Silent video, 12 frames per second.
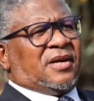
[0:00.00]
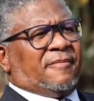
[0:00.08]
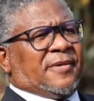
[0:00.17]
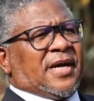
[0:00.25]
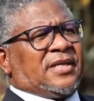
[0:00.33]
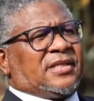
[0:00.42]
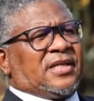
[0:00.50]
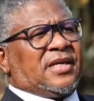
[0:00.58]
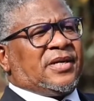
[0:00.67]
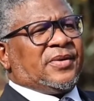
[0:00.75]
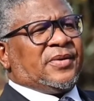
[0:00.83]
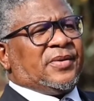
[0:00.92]
But
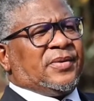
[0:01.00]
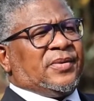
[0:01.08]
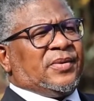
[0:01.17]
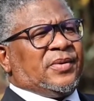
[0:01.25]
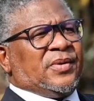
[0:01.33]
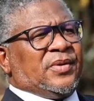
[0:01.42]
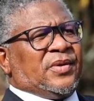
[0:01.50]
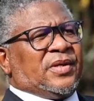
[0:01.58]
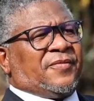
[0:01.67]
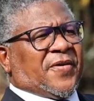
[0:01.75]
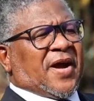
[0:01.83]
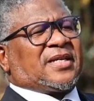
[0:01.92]

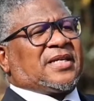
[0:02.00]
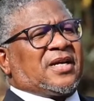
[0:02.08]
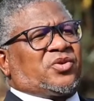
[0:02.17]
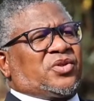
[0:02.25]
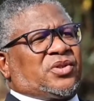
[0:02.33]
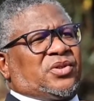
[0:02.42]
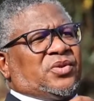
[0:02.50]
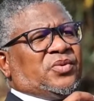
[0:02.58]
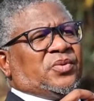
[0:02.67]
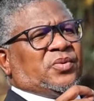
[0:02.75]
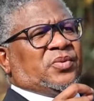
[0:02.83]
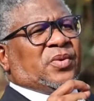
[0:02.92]
the fact that
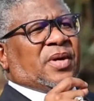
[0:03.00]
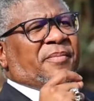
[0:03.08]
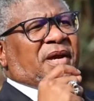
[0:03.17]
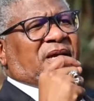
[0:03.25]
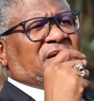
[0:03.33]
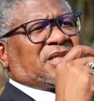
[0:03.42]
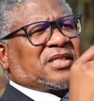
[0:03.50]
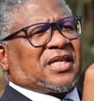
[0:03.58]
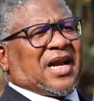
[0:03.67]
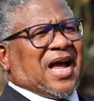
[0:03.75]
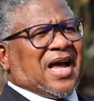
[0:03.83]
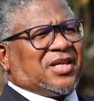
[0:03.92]
we're making
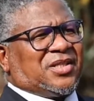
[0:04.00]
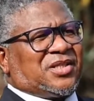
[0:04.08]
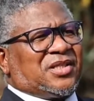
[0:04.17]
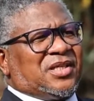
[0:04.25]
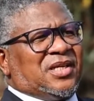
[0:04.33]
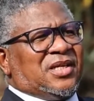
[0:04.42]
strides